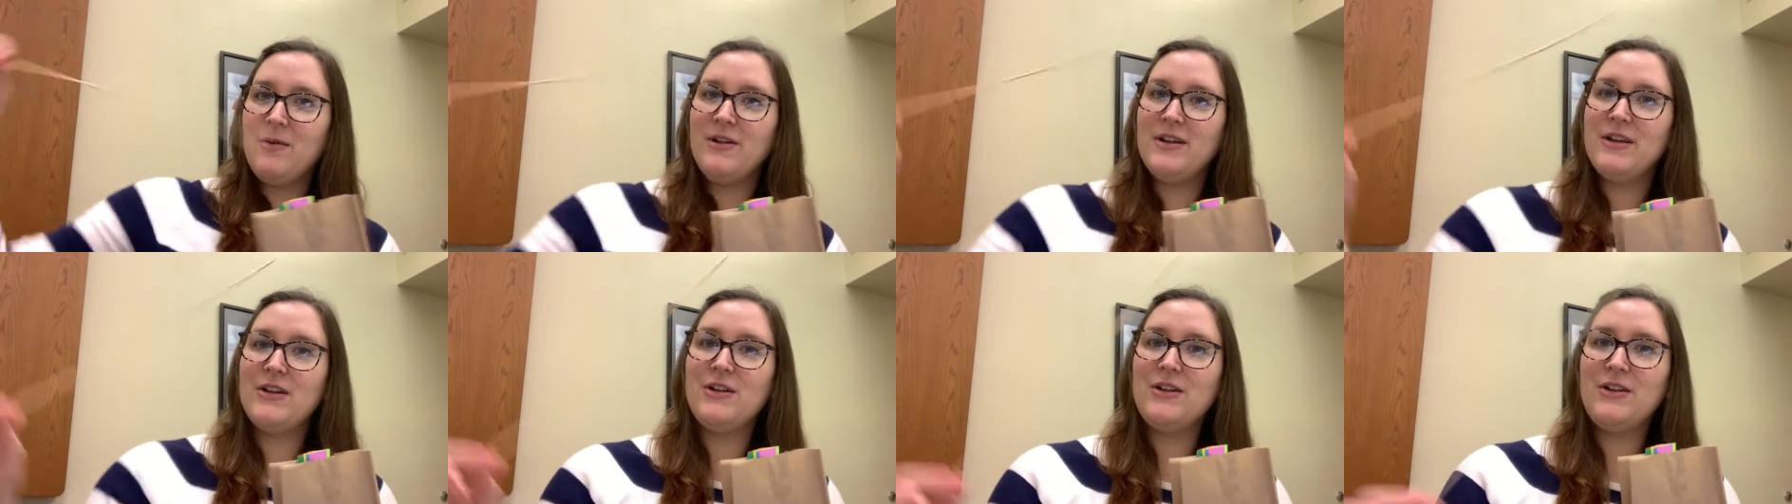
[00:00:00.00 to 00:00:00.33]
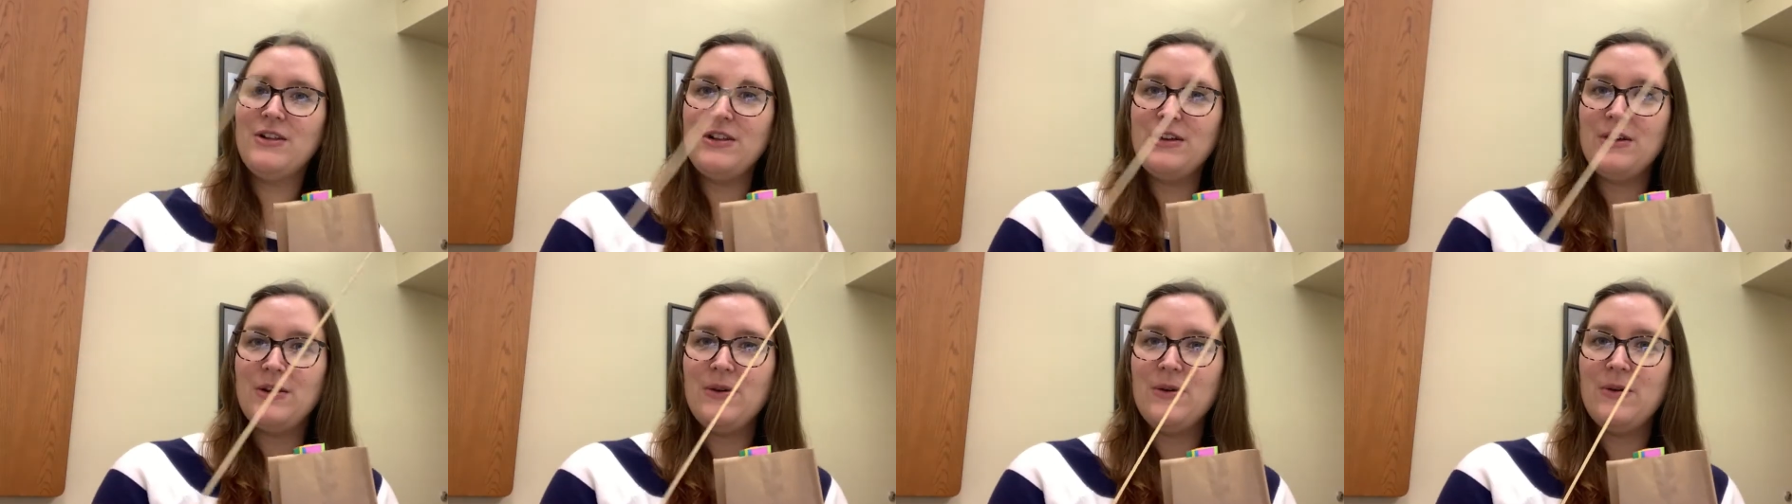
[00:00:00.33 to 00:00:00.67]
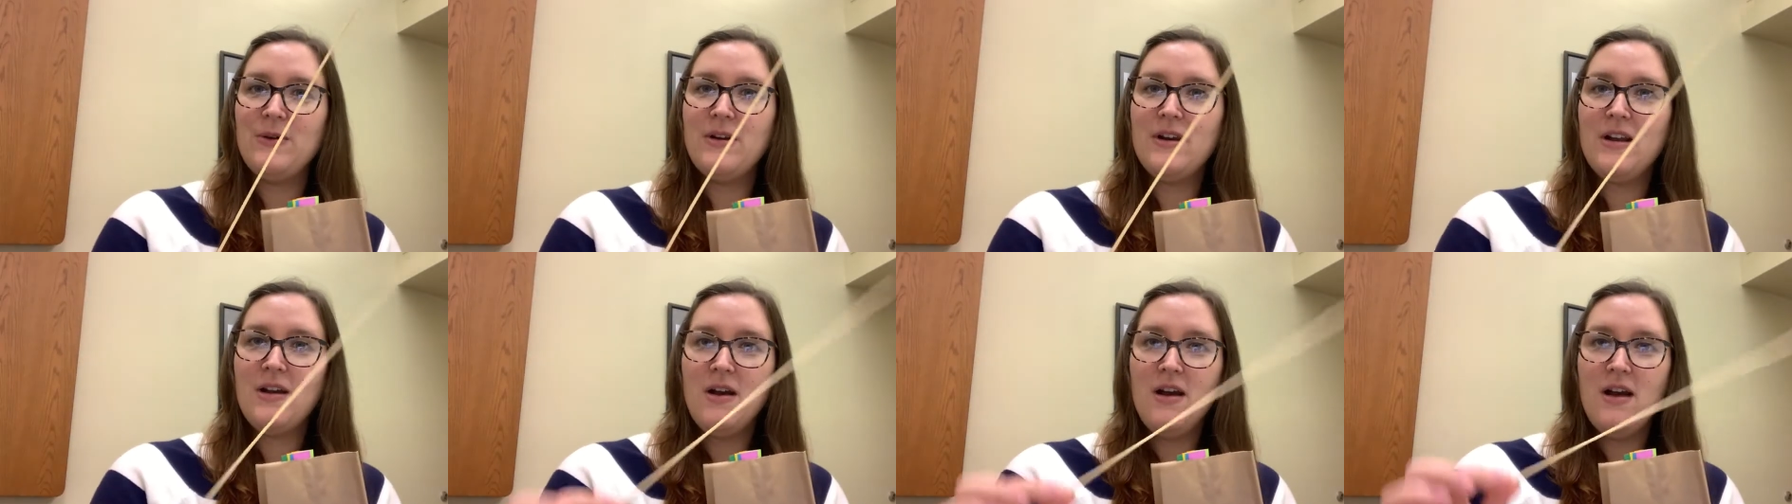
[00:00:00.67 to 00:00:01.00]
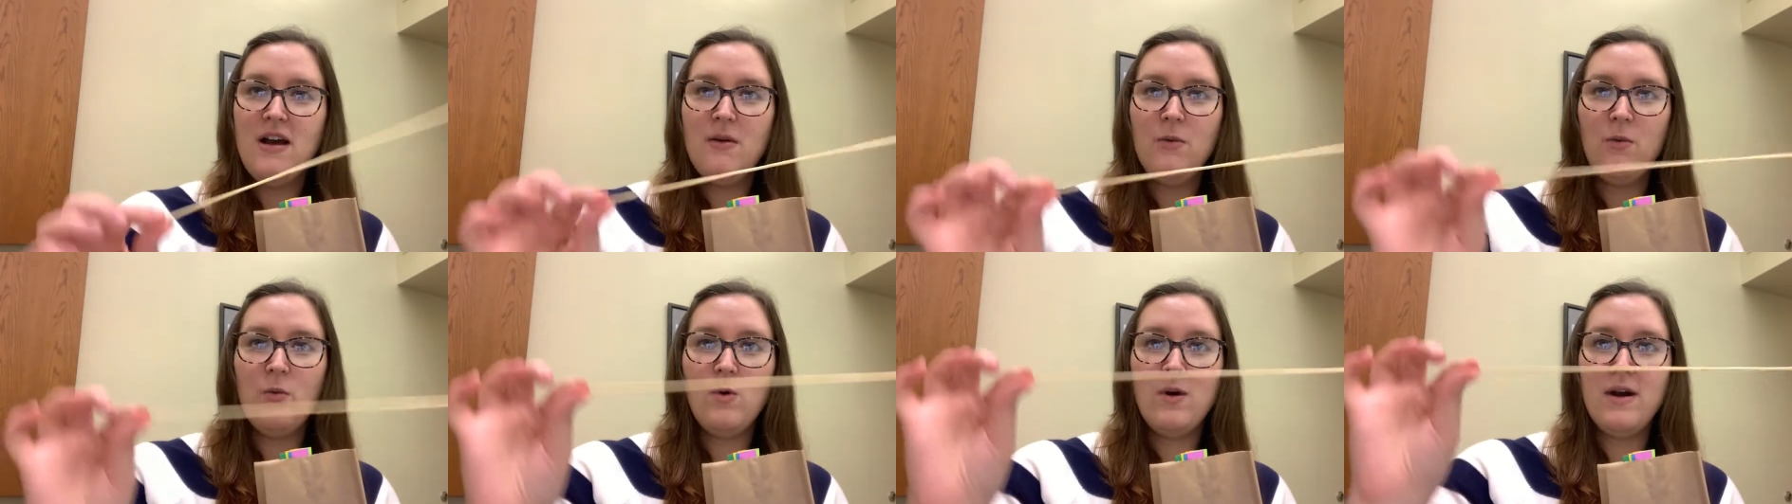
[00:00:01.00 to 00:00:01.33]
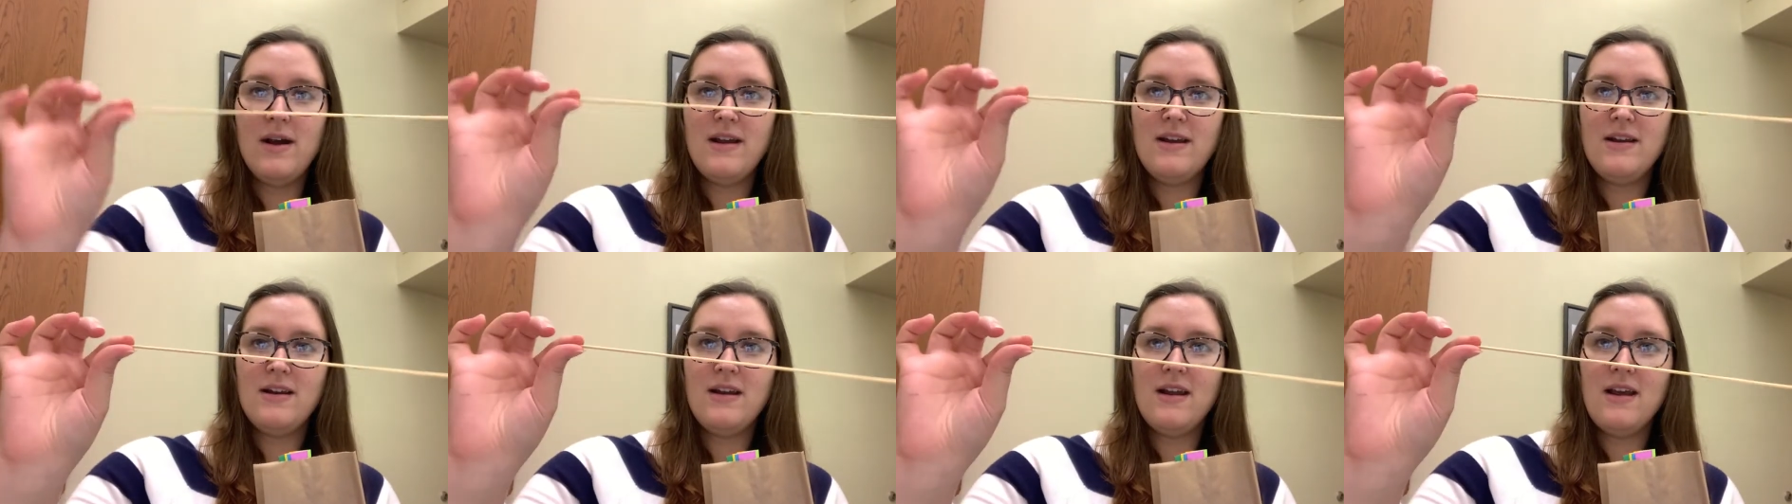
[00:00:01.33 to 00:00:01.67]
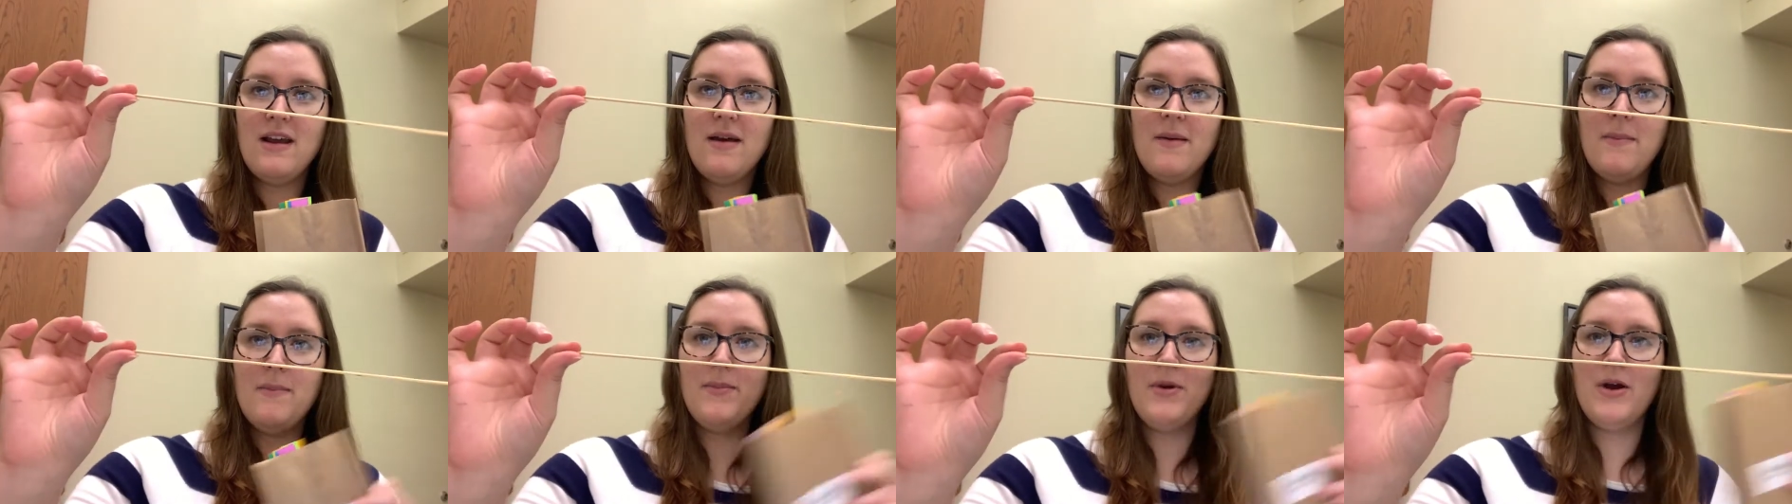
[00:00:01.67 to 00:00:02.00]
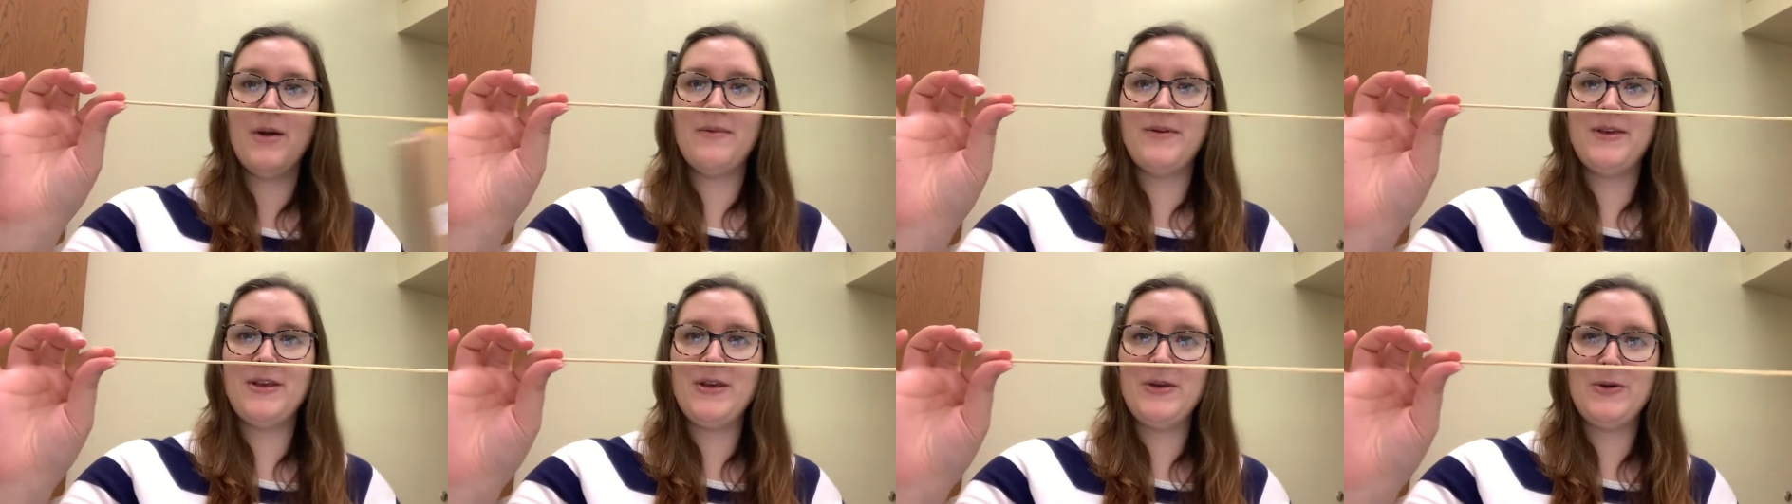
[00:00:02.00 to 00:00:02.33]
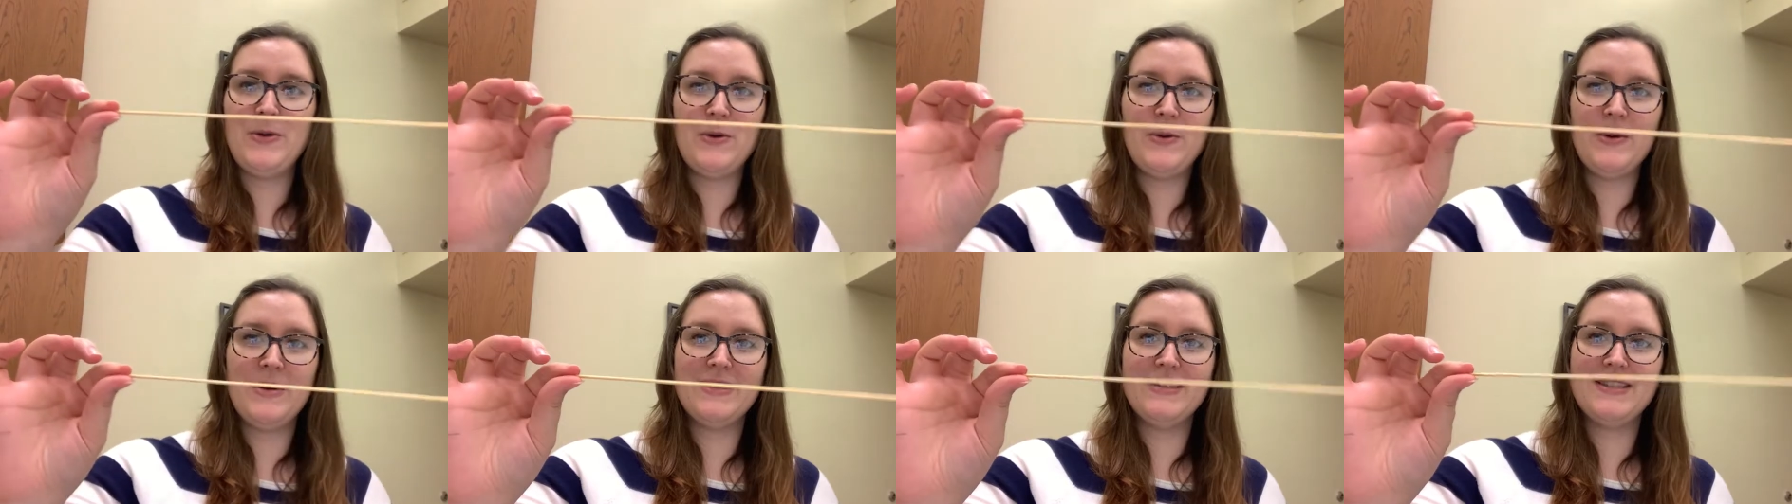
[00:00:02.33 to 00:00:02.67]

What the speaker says: include one barbecue